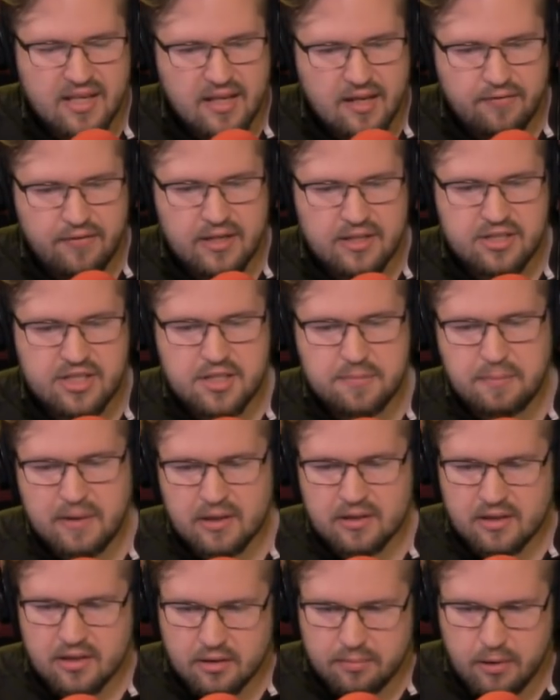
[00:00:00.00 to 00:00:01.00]
If he had just been
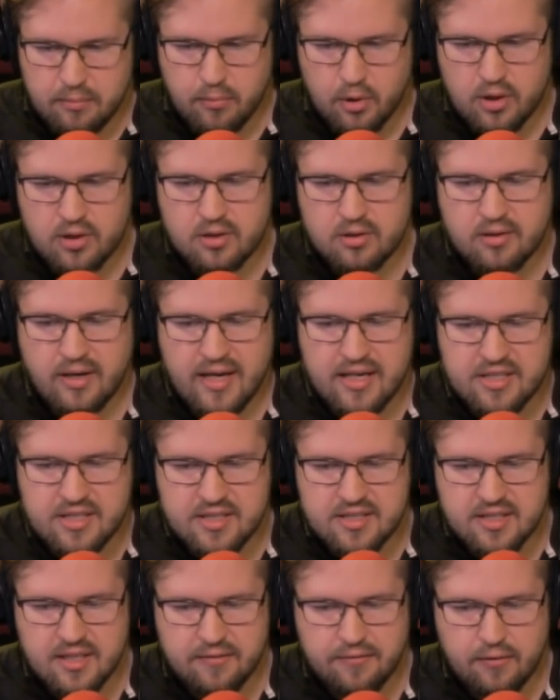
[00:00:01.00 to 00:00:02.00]
a little bit more
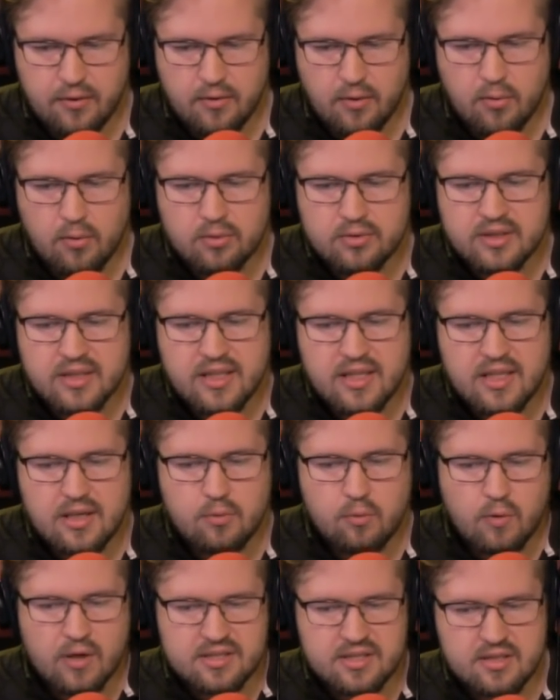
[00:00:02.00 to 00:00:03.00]
courageous, if only he
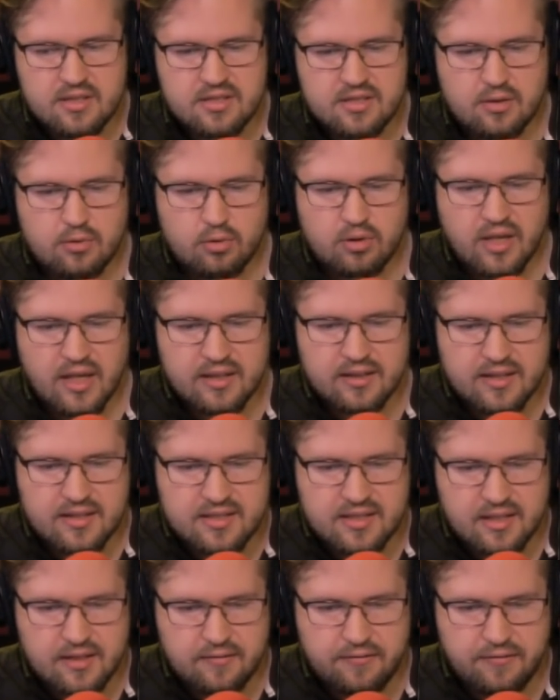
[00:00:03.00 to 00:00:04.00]
wasn't so
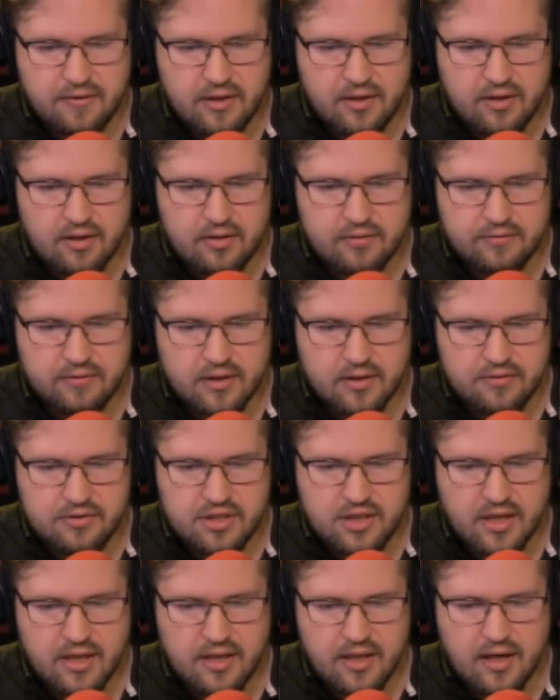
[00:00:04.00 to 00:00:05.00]
gutless and inferior in front of
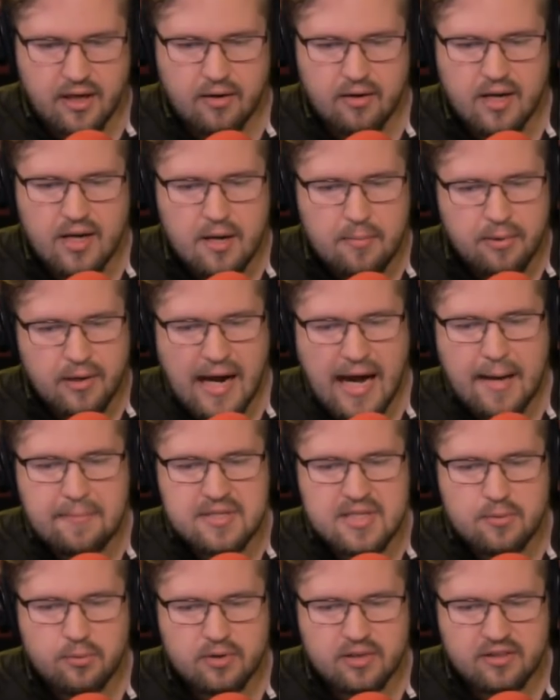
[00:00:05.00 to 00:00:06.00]
Xia,
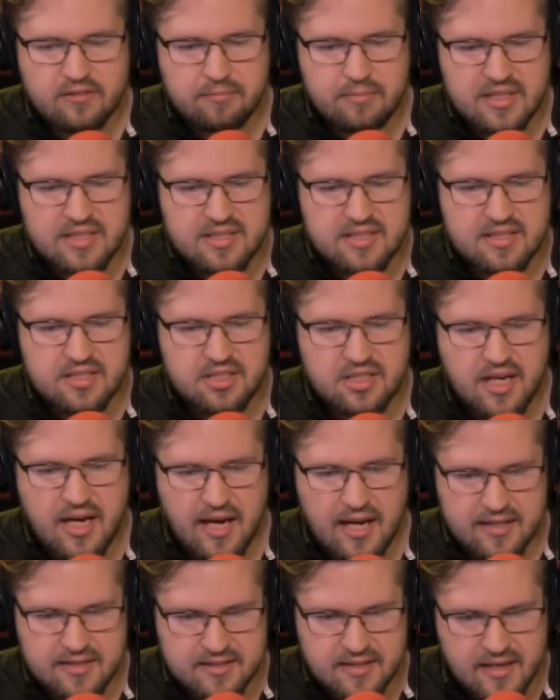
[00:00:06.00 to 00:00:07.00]
perhaps he wouldn't have missed his
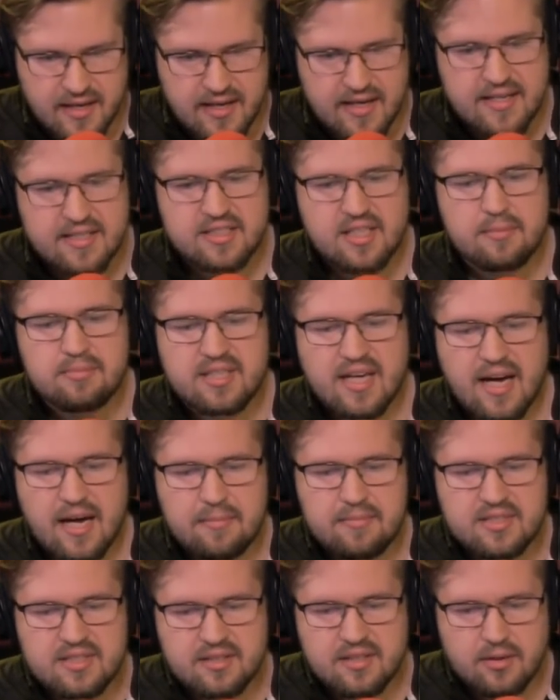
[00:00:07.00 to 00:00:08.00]
chance.
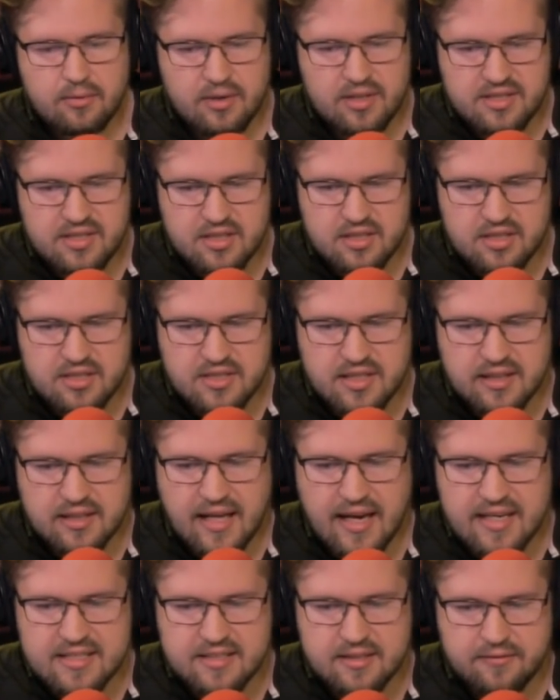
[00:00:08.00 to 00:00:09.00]
Sometimes there were decisions that
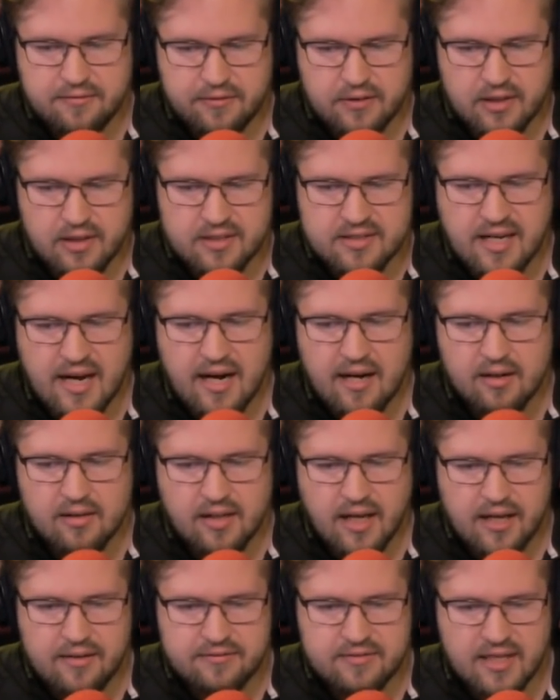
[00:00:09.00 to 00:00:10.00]
lasted for an entire
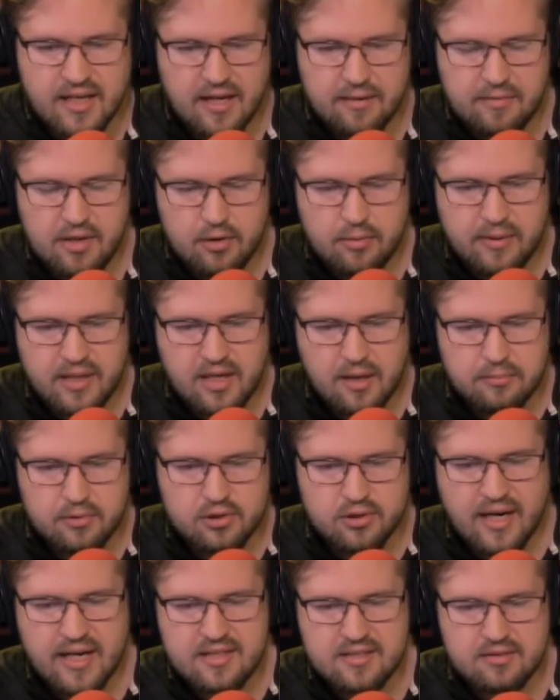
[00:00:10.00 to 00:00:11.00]
lifetime. There would become
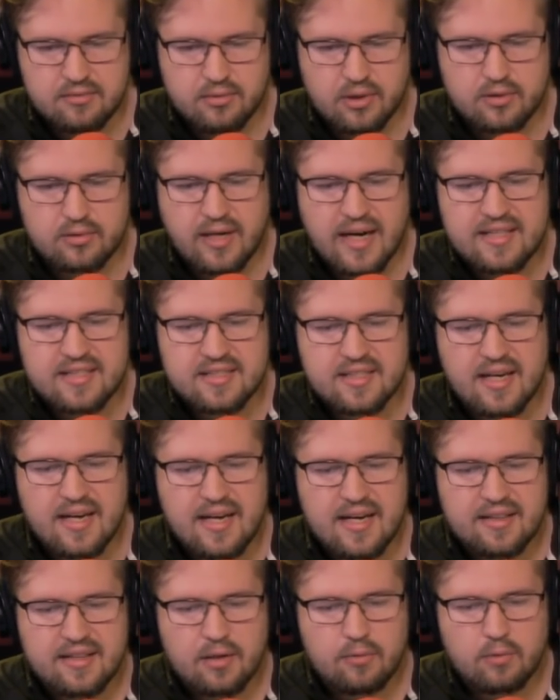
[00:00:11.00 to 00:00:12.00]
regrets
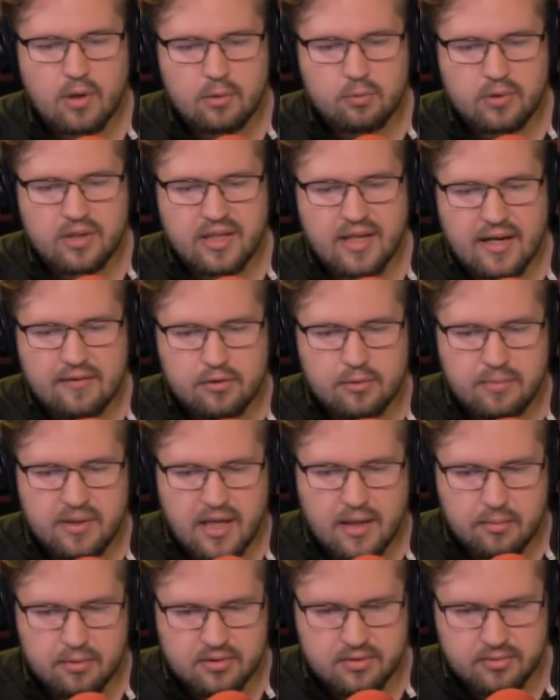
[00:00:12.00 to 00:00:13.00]
that one would never
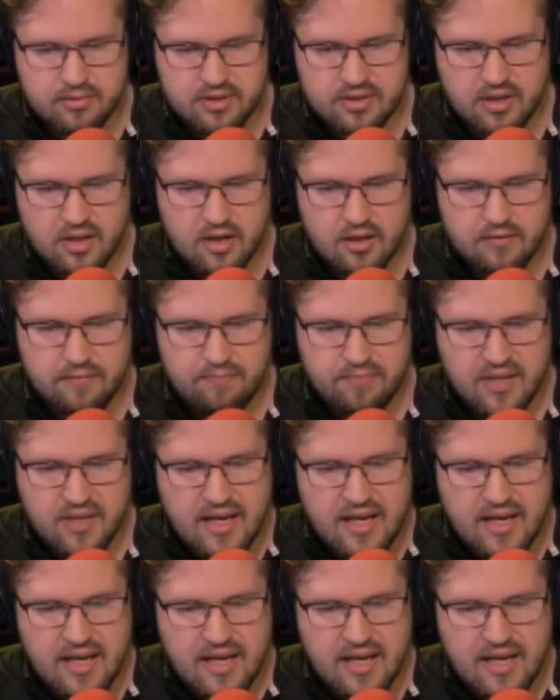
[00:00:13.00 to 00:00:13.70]
be able to resolve.